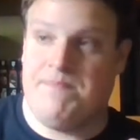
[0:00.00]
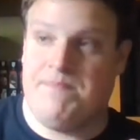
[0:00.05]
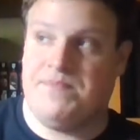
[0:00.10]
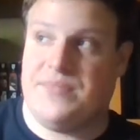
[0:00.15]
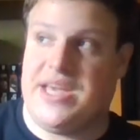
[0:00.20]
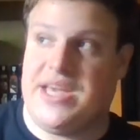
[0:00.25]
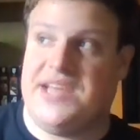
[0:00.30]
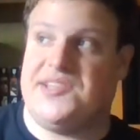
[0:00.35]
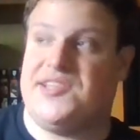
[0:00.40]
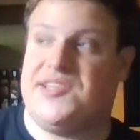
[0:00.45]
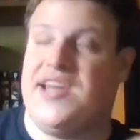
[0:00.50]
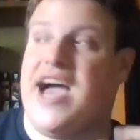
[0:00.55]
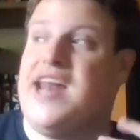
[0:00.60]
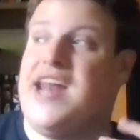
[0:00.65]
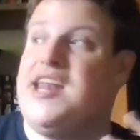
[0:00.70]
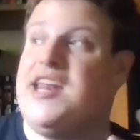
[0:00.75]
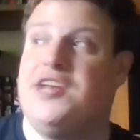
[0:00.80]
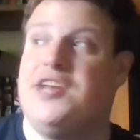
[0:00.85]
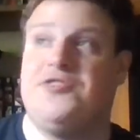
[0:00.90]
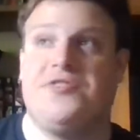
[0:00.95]
It's not
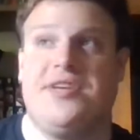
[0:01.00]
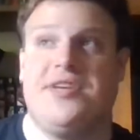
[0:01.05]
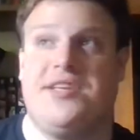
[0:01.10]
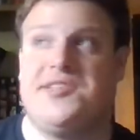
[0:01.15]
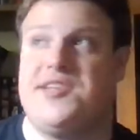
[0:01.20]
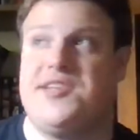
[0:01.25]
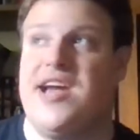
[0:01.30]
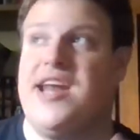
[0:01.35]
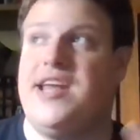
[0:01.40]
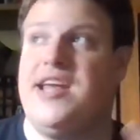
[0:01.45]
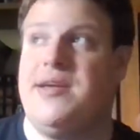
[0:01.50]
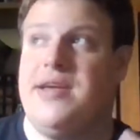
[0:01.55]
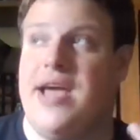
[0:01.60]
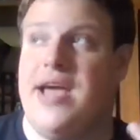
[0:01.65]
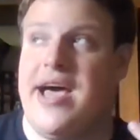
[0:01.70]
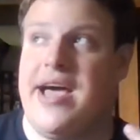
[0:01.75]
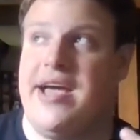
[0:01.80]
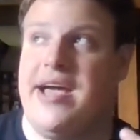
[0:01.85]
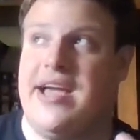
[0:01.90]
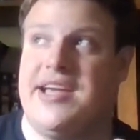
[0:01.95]
it's not a
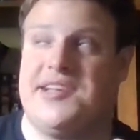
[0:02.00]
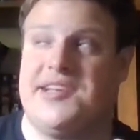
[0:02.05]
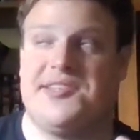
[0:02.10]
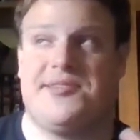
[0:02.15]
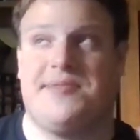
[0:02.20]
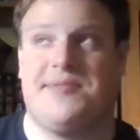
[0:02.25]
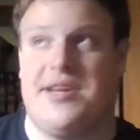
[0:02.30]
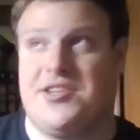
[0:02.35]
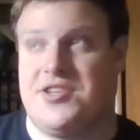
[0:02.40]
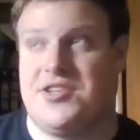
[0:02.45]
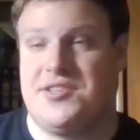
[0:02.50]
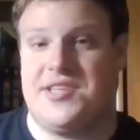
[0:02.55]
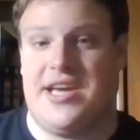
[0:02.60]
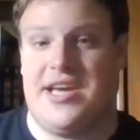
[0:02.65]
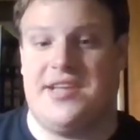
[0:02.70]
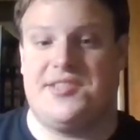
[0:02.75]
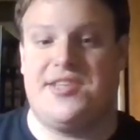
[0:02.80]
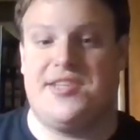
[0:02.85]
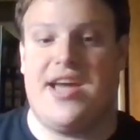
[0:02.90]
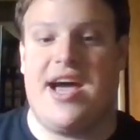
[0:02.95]
I guess I should say
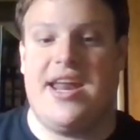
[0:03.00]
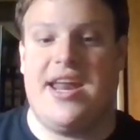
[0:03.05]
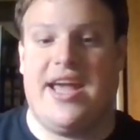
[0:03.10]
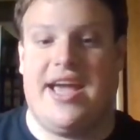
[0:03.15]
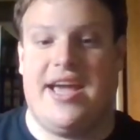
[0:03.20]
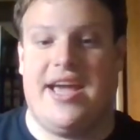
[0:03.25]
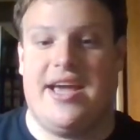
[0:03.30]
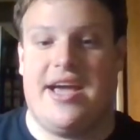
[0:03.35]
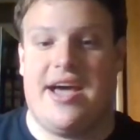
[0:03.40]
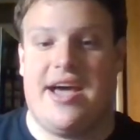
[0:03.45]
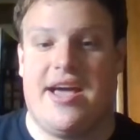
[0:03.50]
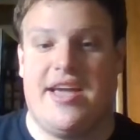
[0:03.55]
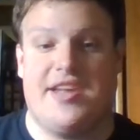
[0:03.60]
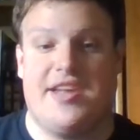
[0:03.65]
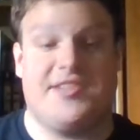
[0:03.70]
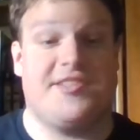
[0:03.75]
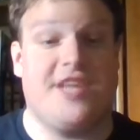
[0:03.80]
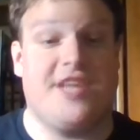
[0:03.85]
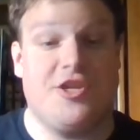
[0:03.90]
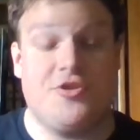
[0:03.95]
it's not a an
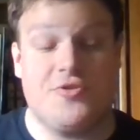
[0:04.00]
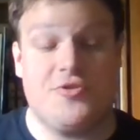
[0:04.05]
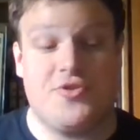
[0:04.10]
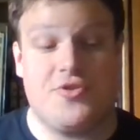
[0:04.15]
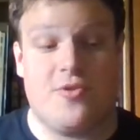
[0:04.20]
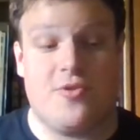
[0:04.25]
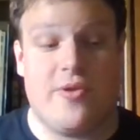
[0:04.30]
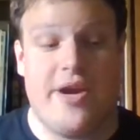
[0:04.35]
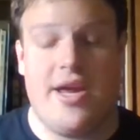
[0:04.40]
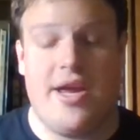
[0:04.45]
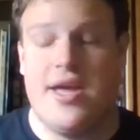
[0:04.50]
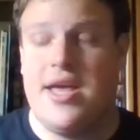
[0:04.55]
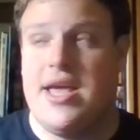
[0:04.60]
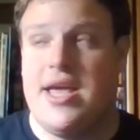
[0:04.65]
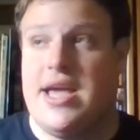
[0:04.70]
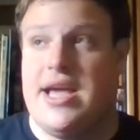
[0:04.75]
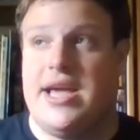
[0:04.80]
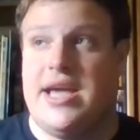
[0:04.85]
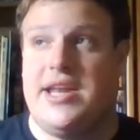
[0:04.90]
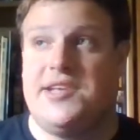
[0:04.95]
essential story.
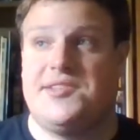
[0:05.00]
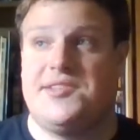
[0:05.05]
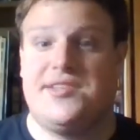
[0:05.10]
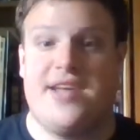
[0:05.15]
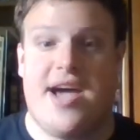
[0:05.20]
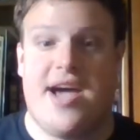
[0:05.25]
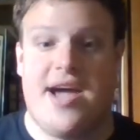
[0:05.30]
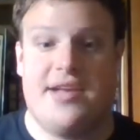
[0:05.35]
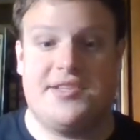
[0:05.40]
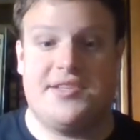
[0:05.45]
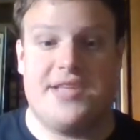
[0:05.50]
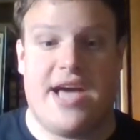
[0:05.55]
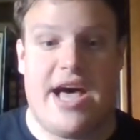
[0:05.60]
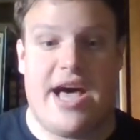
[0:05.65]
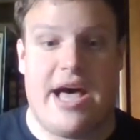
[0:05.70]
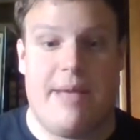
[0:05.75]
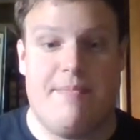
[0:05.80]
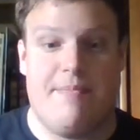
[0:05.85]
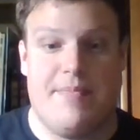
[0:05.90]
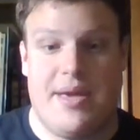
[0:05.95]
It's not
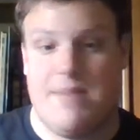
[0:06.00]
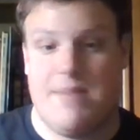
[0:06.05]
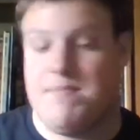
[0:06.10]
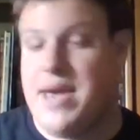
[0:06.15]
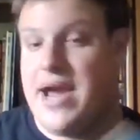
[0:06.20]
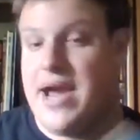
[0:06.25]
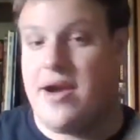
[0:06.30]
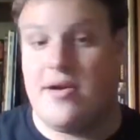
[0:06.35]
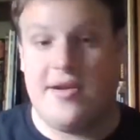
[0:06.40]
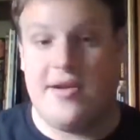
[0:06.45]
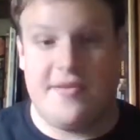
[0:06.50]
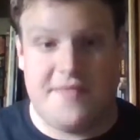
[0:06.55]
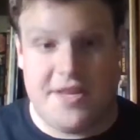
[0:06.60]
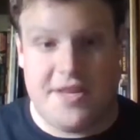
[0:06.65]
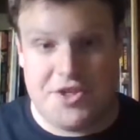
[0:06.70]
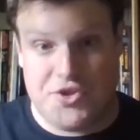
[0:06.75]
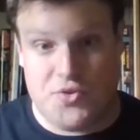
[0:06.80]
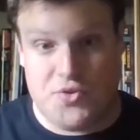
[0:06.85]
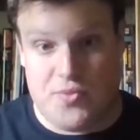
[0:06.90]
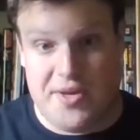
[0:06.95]
imperative
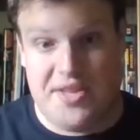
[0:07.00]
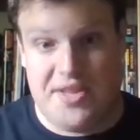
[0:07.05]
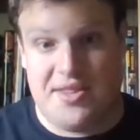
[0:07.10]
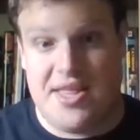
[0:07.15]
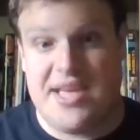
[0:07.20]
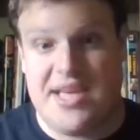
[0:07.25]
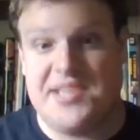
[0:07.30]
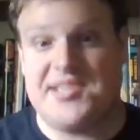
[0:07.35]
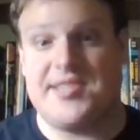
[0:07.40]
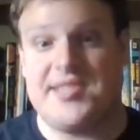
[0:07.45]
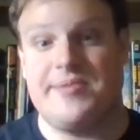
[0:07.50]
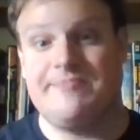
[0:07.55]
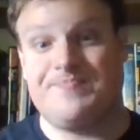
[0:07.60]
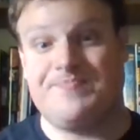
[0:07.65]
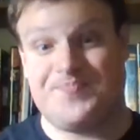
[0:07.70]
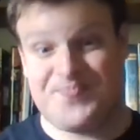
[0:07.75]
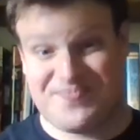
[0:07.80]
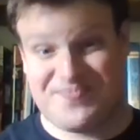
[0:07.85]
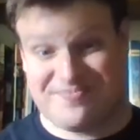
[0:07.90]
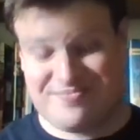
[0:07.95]
that you read this.
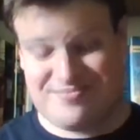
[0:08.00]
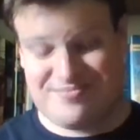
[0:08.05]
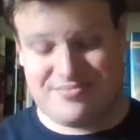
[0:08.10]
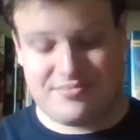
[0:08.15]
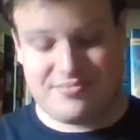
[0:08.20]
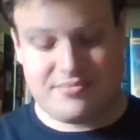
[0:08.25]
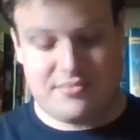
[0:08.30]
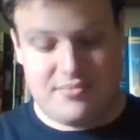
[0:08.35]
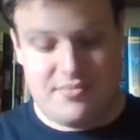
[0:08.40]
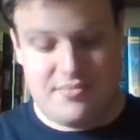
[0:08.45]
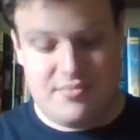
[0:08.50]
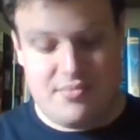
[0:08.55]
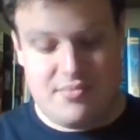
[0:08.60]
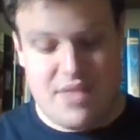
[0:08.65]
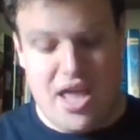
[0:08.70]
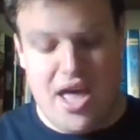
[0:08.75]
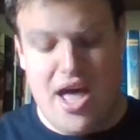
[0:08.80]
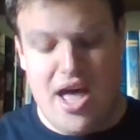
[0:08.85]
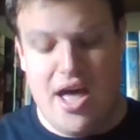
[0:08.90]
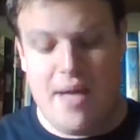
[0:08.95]

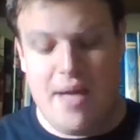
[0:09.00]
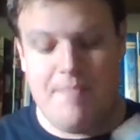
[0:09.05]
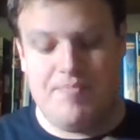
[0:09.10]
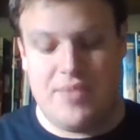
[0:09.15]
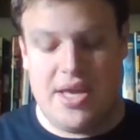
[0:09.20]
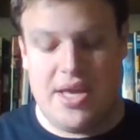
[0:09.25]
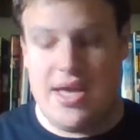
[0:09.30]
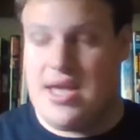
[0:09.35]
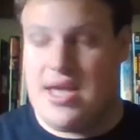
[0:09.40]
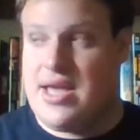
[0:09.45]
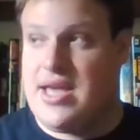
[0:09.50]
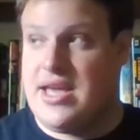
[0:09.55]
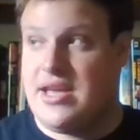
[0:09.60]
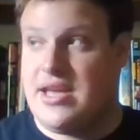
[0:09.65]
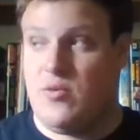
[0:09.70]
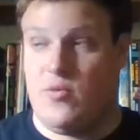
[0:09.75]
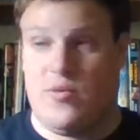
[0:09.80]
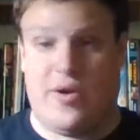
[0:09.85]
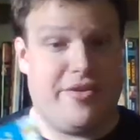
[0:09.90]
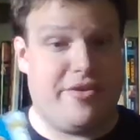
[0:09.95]
Um,
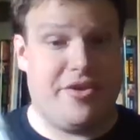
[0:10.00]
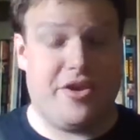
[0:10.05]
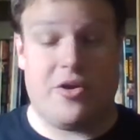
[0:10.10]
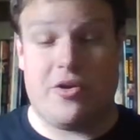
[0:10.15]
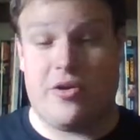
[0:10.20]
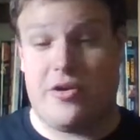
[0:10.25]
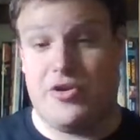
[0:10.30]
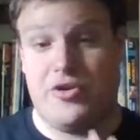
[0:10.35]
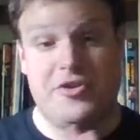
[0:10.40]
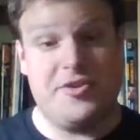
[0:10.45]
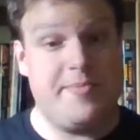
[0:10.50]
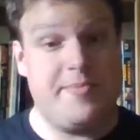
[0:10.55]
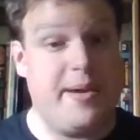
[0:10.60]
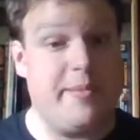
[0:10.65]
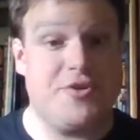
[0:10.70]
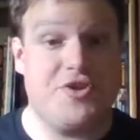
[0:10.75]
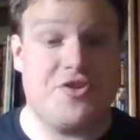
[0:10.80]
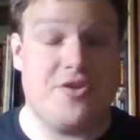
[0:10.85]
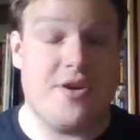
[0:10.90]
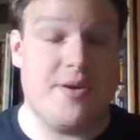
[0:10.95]
whether you're a
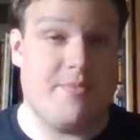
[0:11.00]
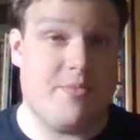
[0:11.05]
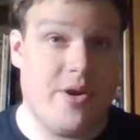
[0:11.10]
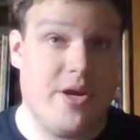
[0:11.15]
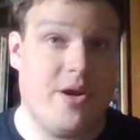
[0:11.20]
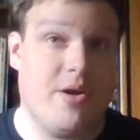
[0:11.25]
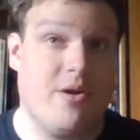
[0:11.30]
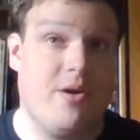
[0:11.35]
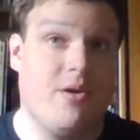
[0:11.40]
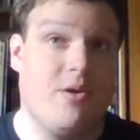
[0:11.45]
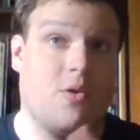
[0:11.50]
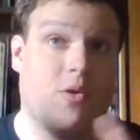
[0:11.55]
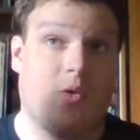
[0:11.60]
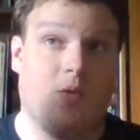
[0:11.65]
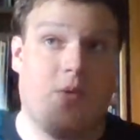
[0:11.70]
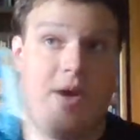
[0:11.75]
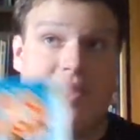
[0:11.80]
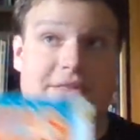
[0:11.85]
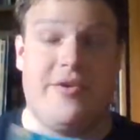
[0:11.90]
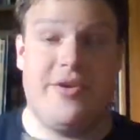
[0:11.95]
newspaper strip reader
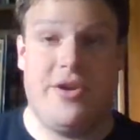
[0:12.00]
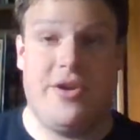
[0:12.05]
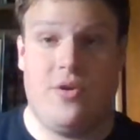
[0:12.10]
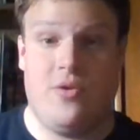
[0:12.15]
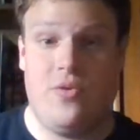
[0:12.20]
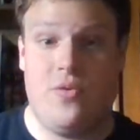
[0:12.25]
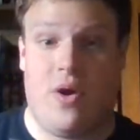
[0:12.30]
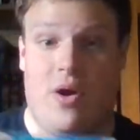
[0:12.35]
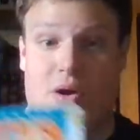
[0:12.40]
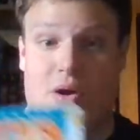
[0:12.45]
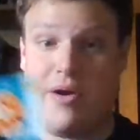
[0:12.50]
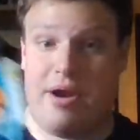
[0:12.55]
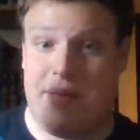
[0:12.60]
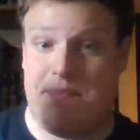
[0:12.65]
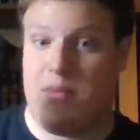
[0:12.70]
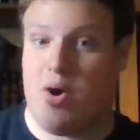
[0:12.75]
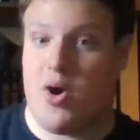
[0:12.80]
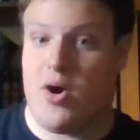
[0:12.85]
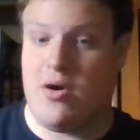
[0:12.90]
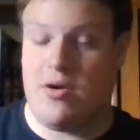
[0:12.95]
or whether you are a
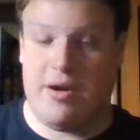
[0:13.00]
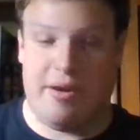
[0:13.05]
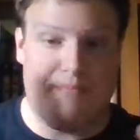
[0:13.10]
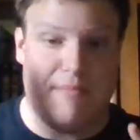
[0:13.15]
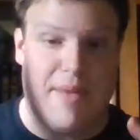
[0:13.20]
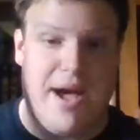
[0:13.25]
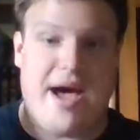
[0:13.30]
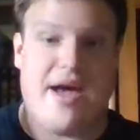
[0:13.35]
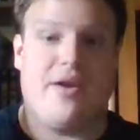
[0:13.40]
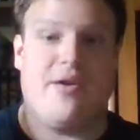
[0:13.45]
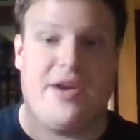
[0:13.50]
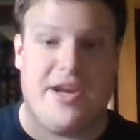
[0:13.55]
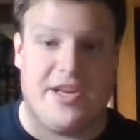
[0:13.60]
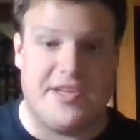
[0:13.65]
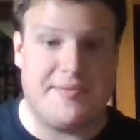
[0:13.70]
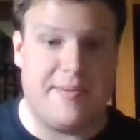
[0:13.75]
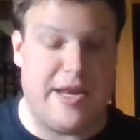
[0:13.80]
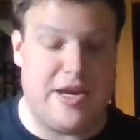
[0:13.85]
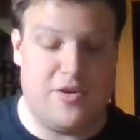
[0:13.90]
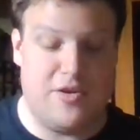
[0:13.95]
modern expanding